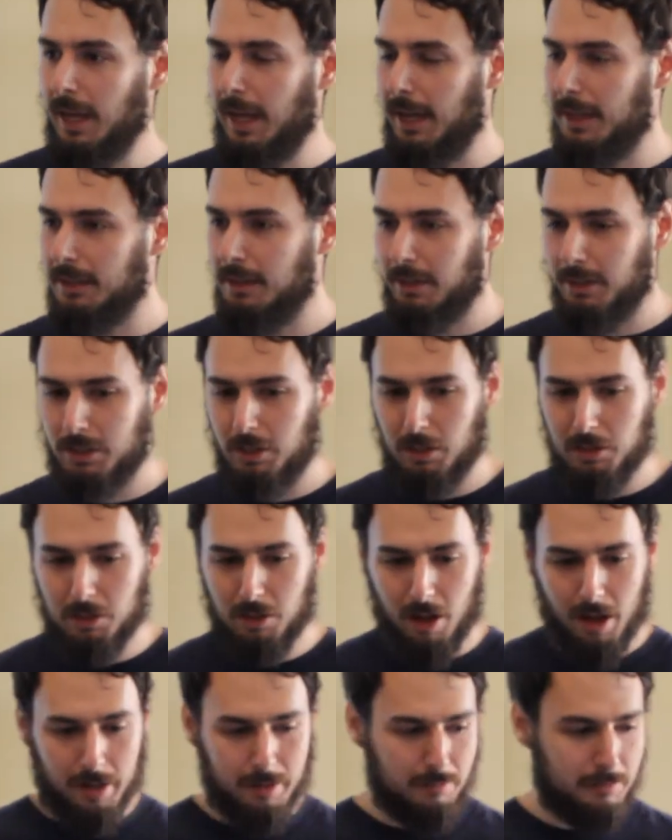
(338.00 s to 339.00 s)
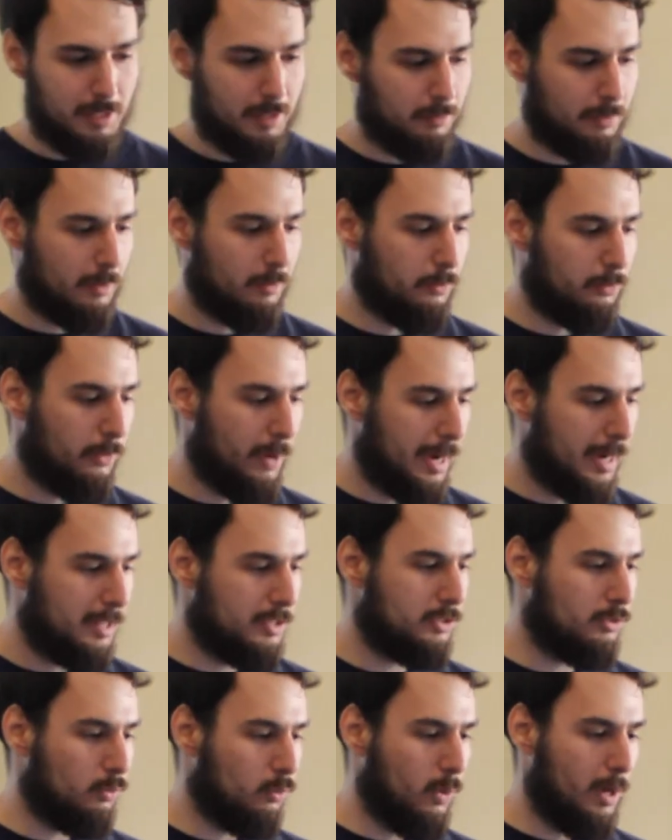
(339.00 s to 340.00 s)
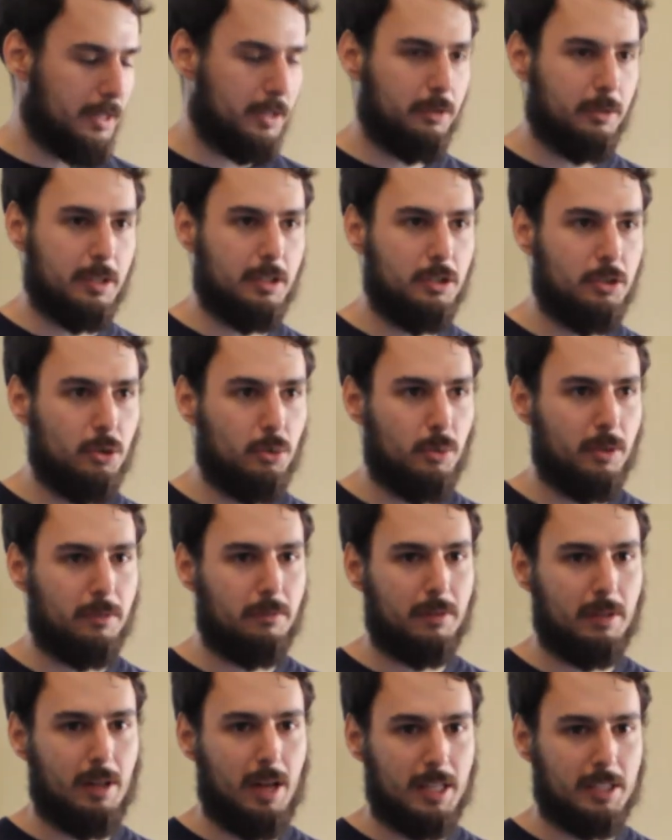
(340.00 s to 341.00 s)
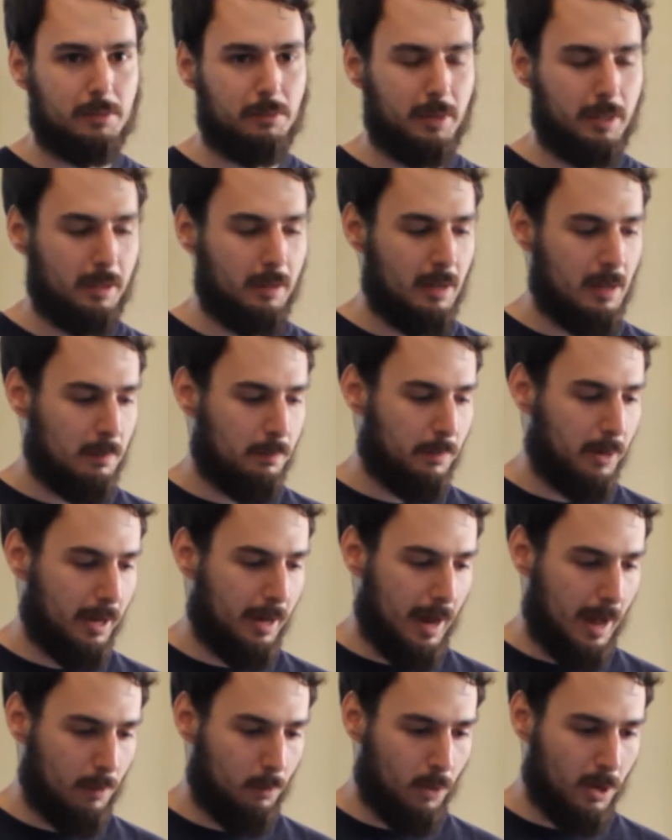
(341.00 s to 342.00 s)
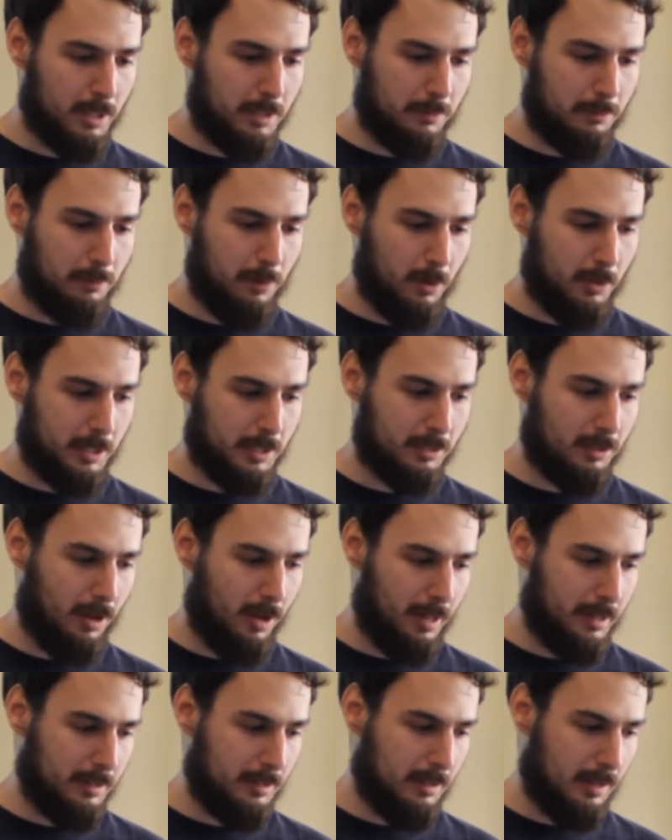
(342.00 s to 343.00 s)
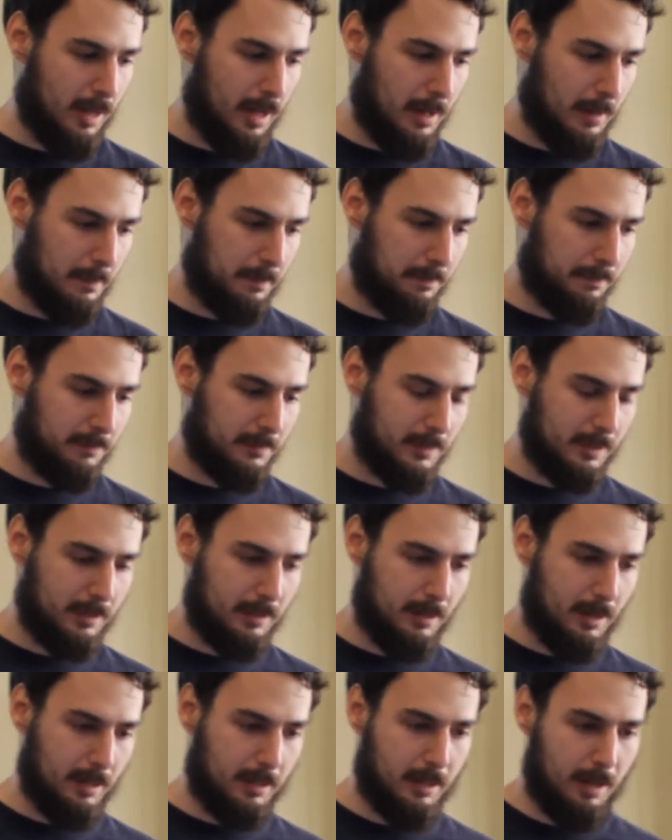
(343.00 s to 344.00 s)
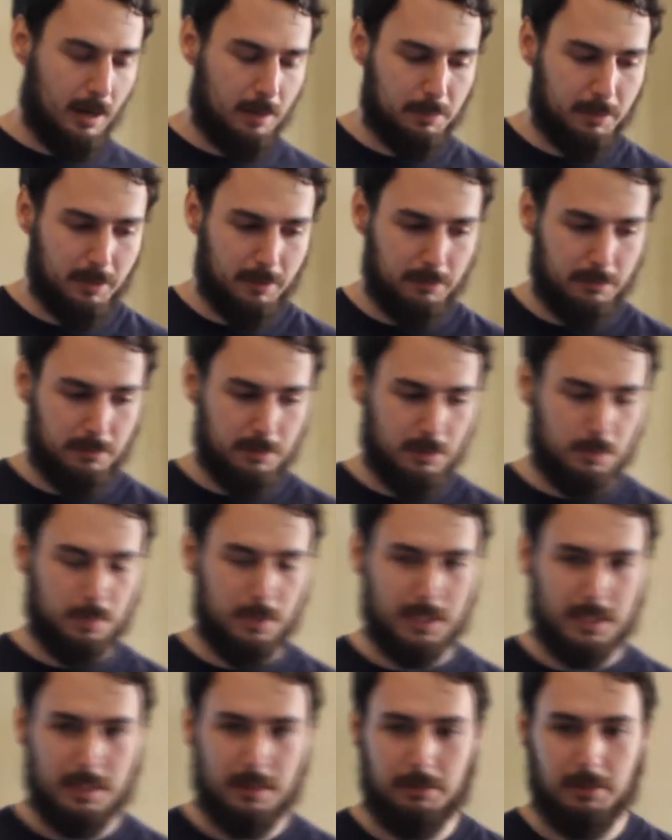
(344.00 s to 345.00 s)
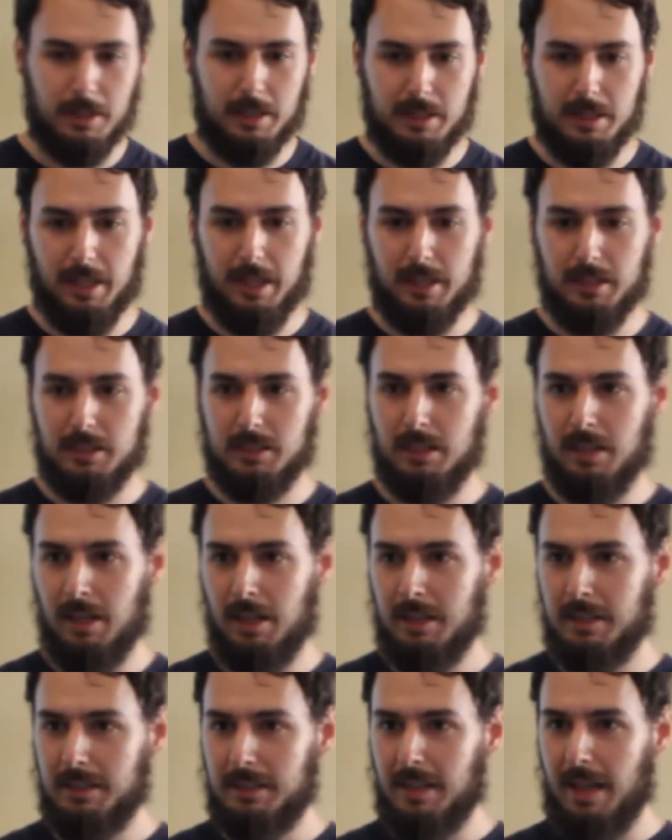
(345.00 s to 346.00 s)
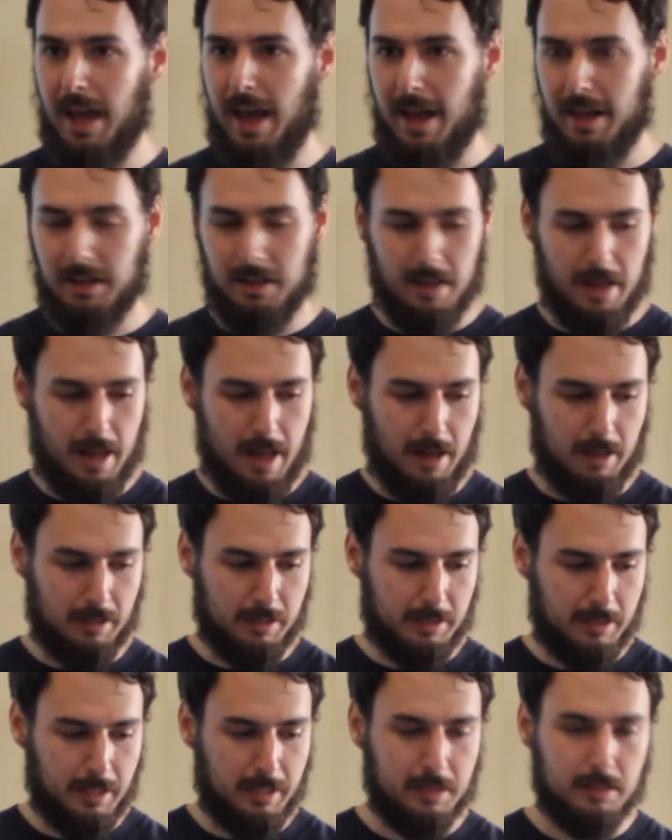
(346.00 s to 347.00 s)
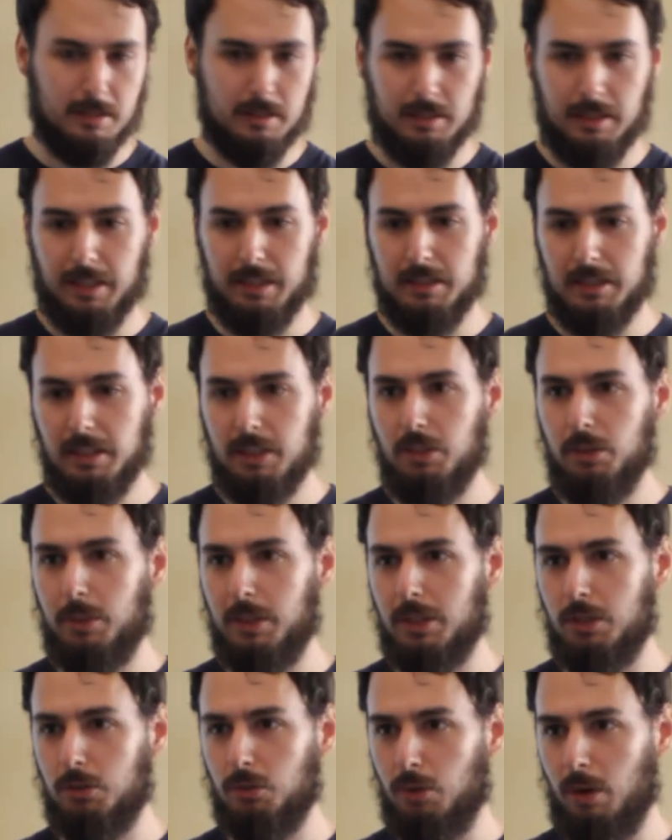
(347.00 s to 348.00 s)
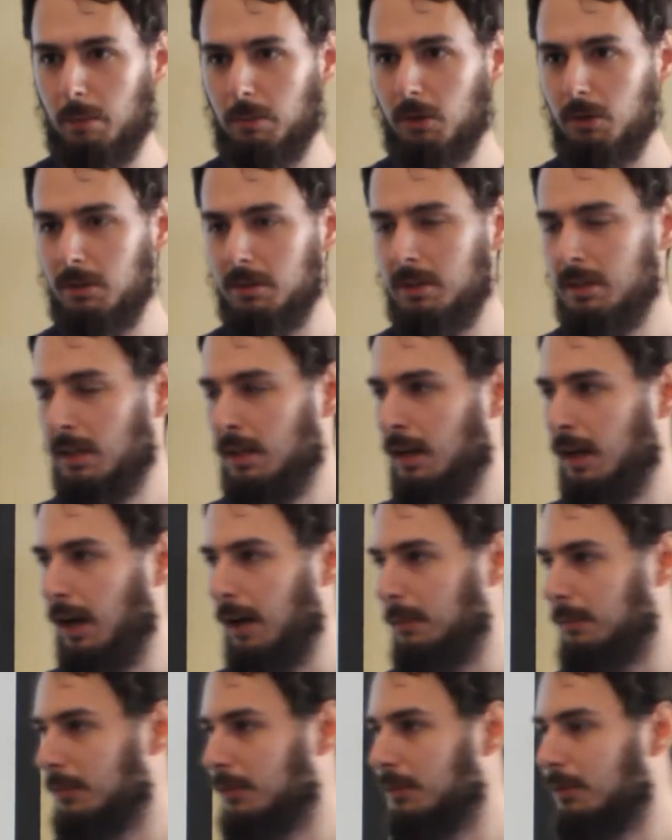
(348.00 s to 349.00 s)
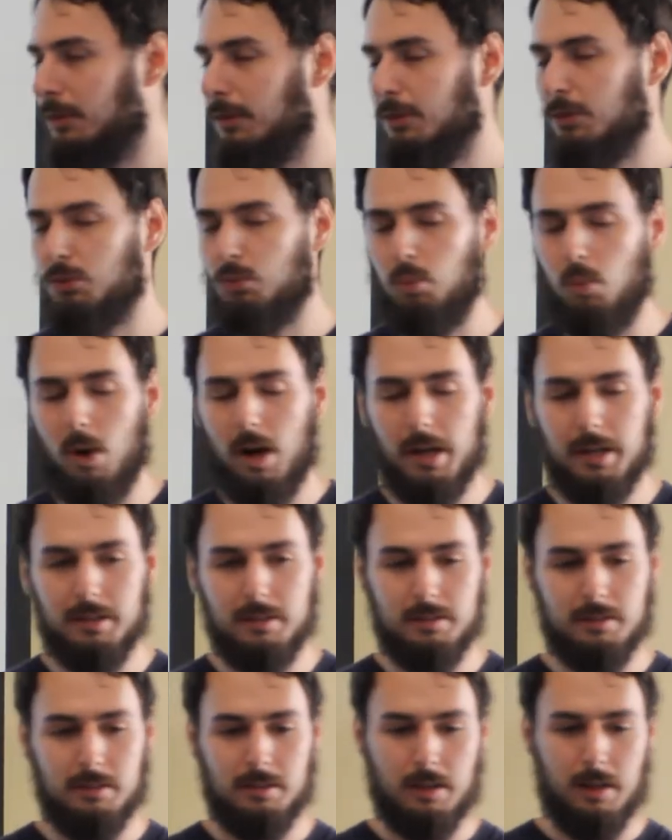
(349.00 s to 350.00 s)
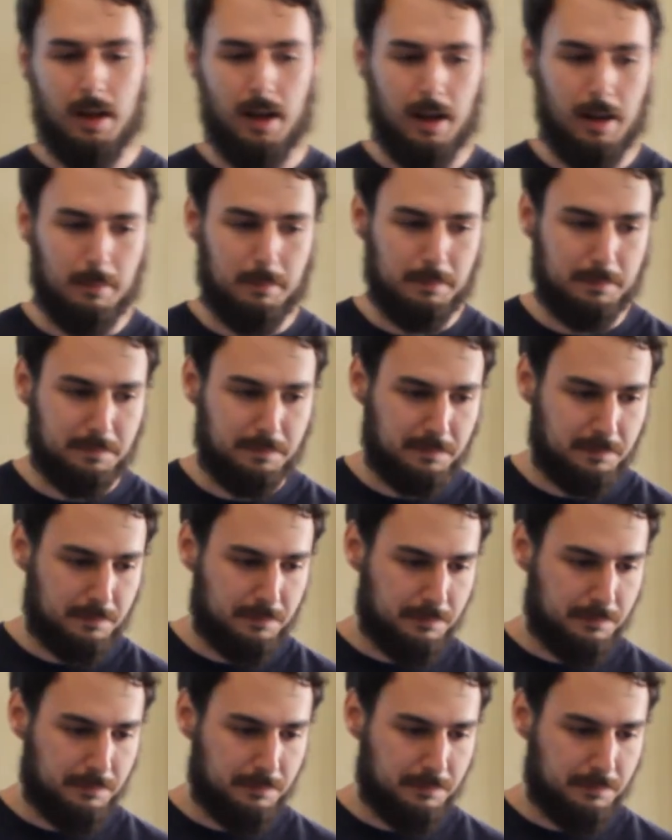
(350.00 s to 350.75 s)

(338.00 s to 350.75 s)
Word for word: and there's a lot of different range in what you can do with philosophy, but I want to focus on um, a couple of specific things that can, can lead you into trouble. Um, so there's one um,